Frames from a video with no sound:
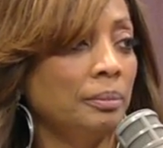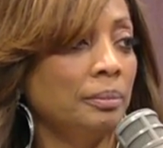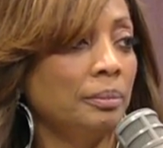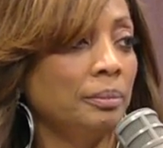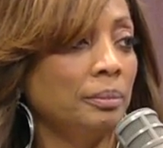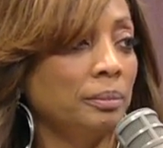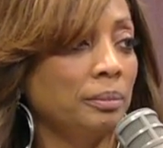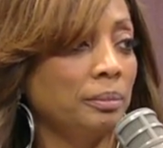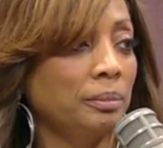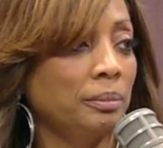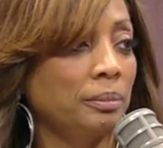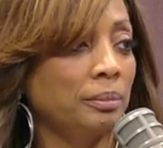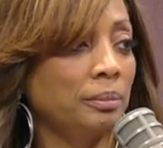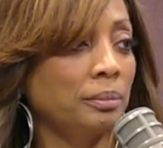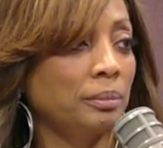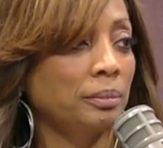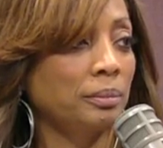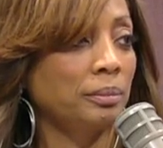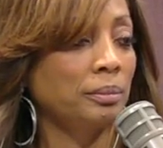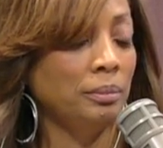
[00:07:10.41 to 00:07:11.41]

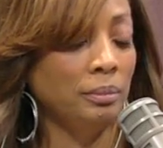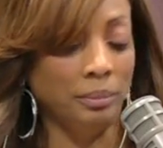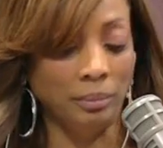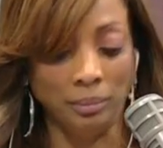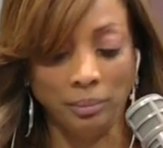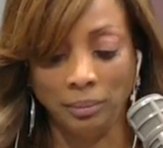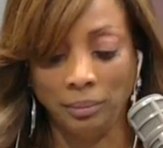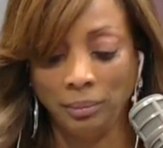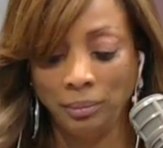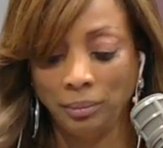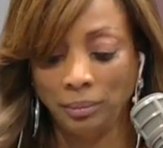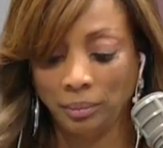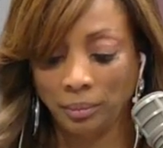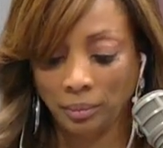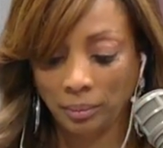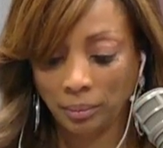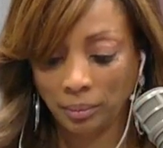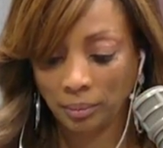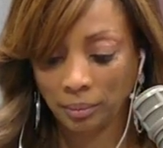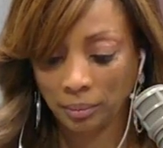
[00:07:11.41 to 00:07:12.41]

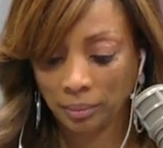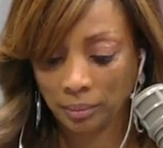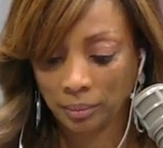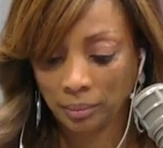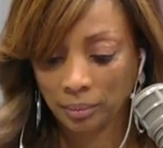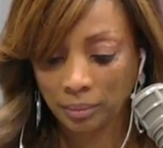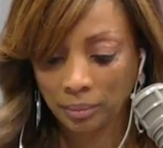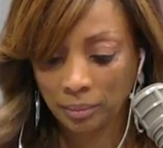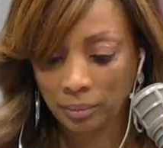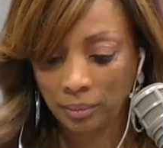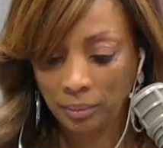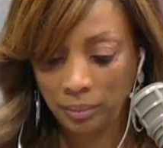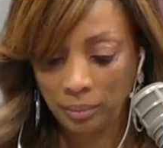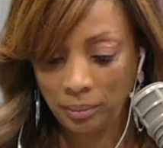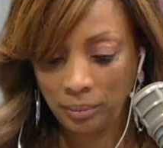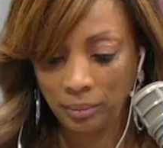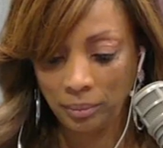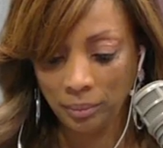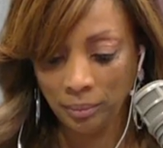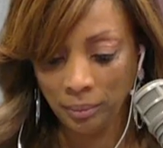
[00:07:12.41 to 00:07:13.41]

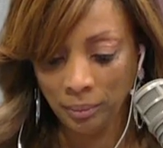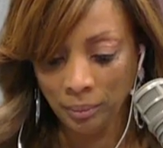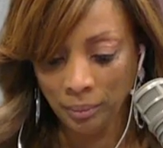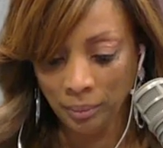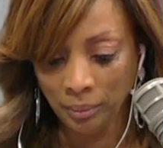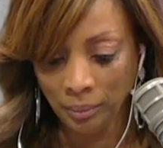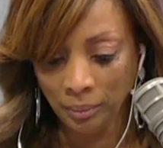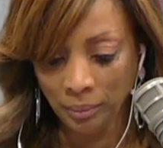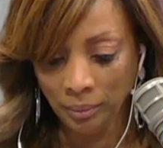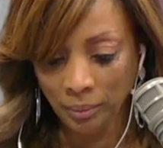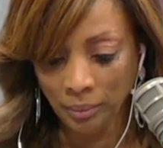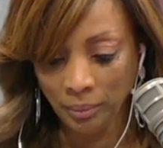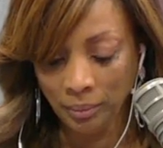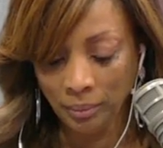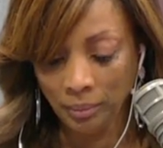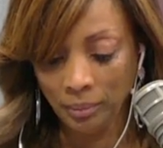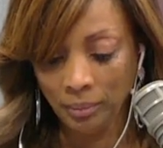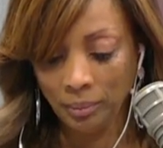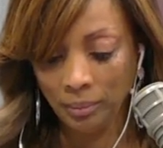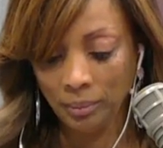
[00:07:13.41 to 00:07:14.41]
(not speaking)